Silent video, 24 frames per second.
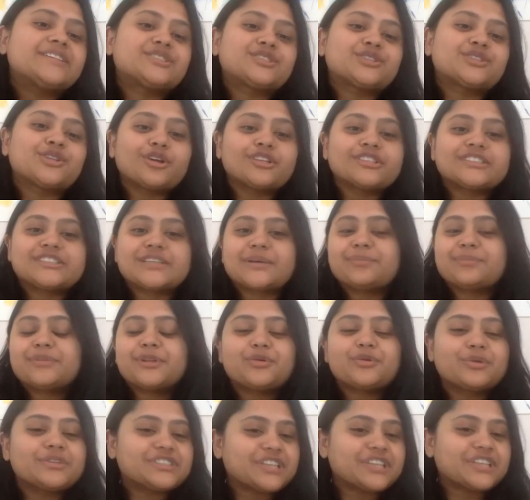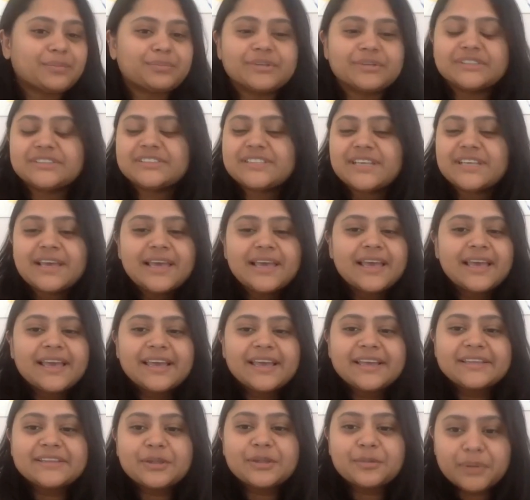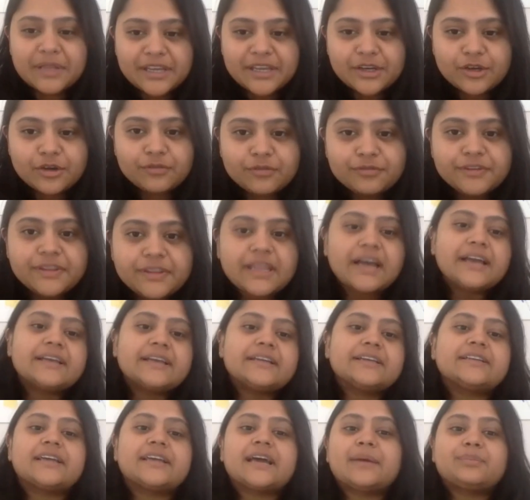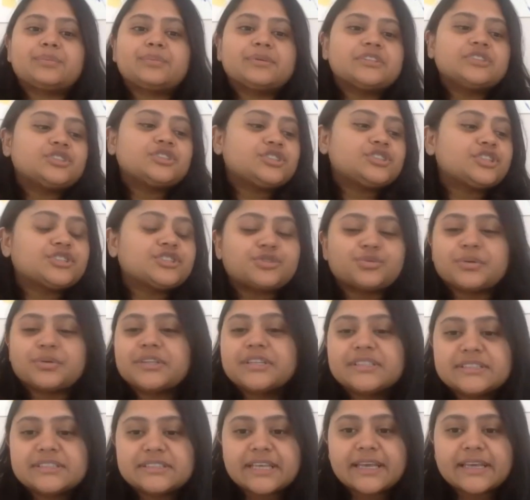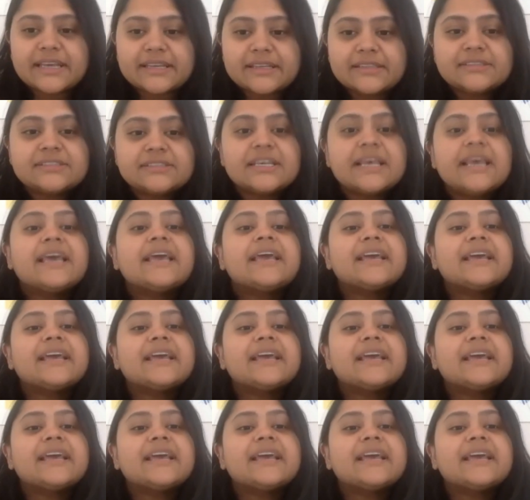It's not something which happens in the blink of an eye. It happens just within seconds.